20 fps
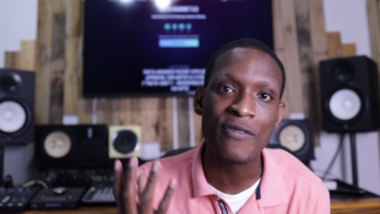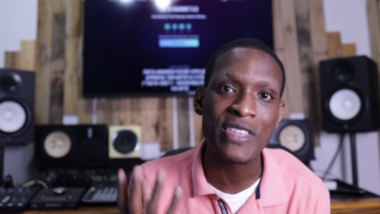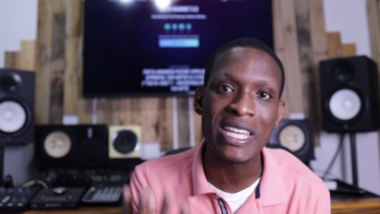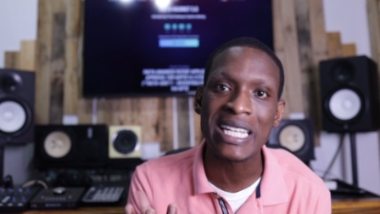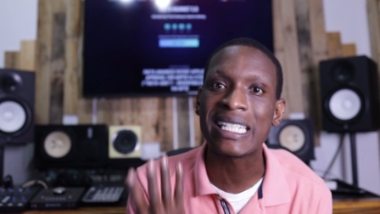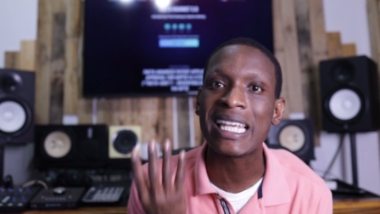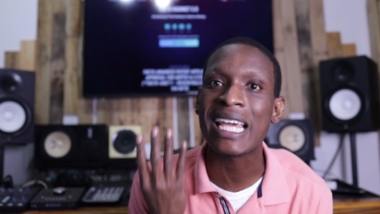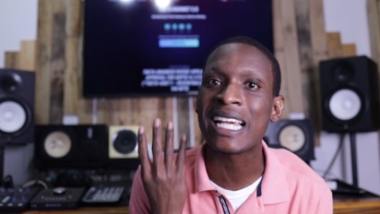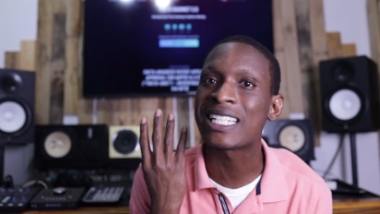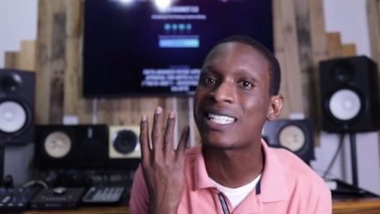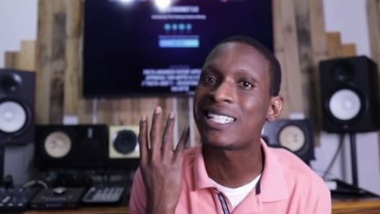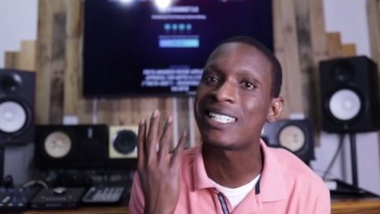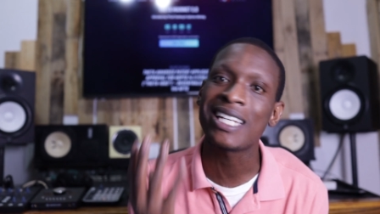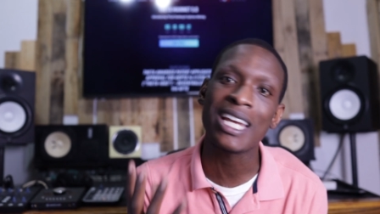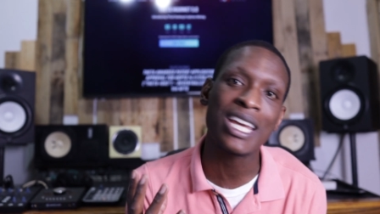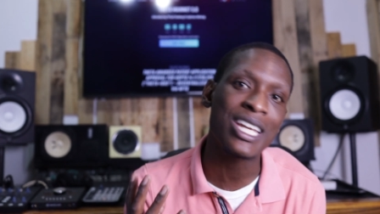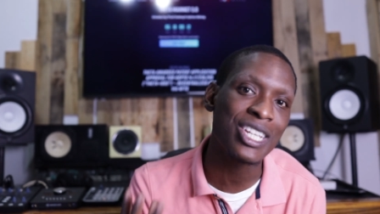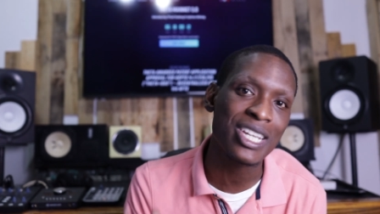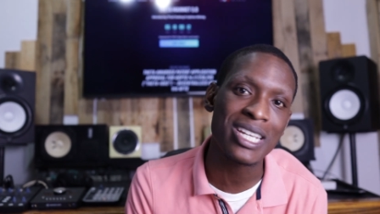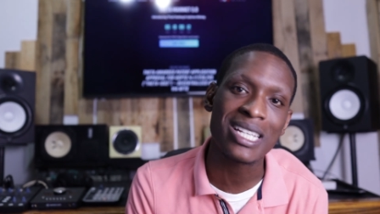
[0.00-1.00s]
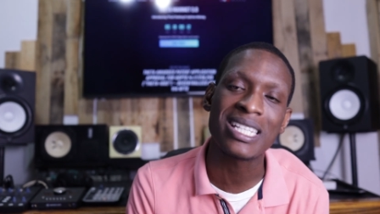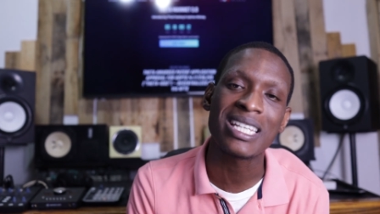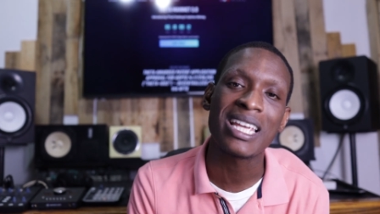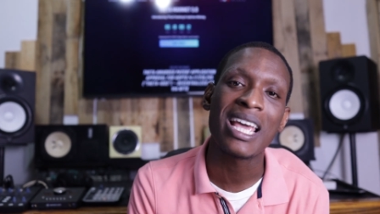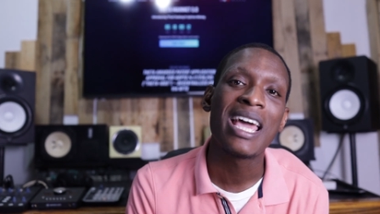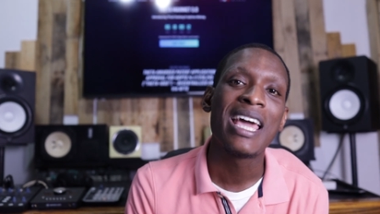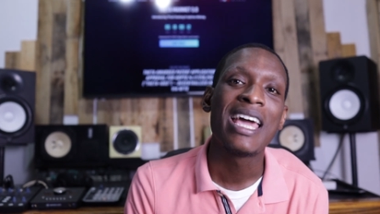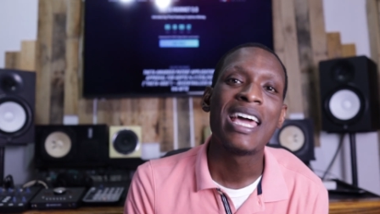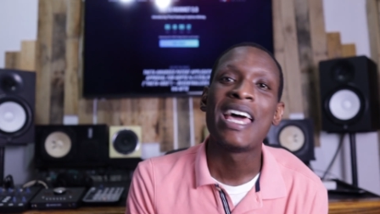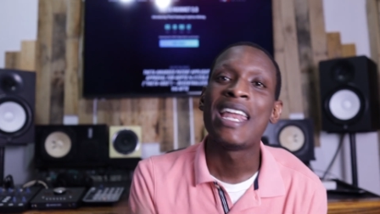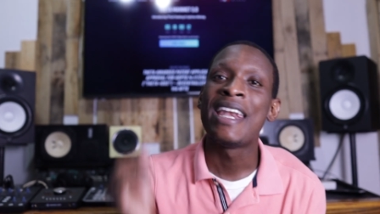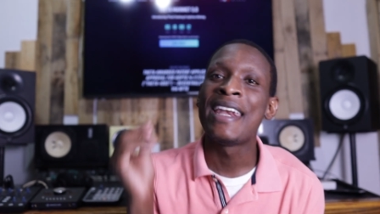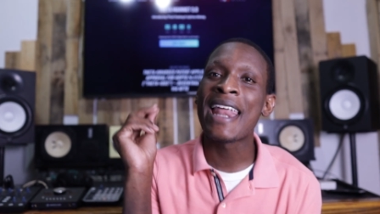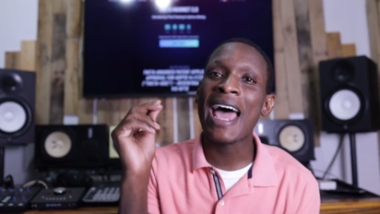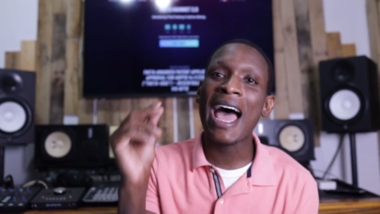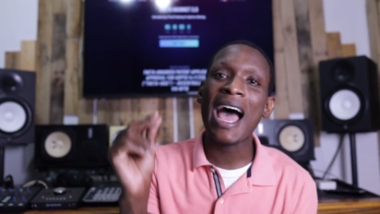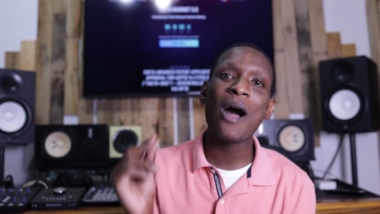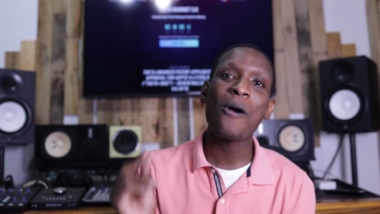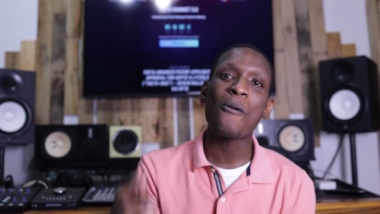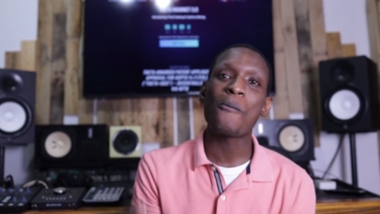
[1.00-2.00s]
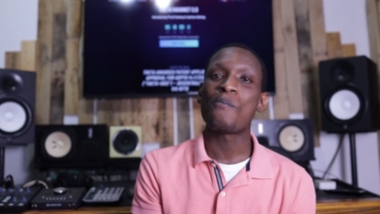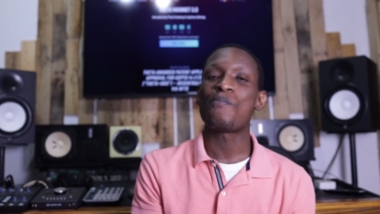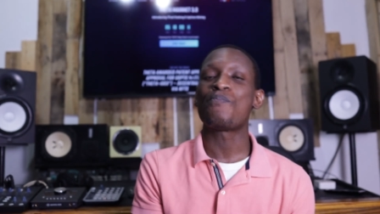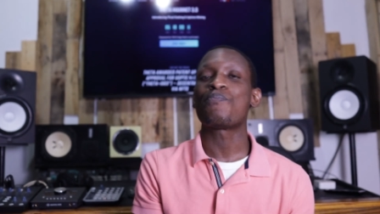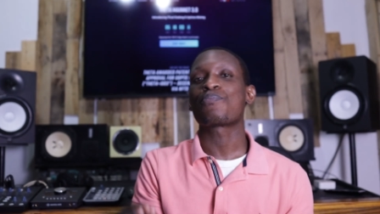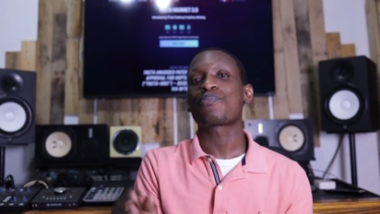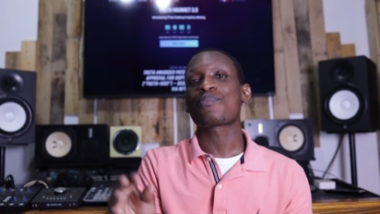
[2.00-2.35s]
of these exchanges. Now,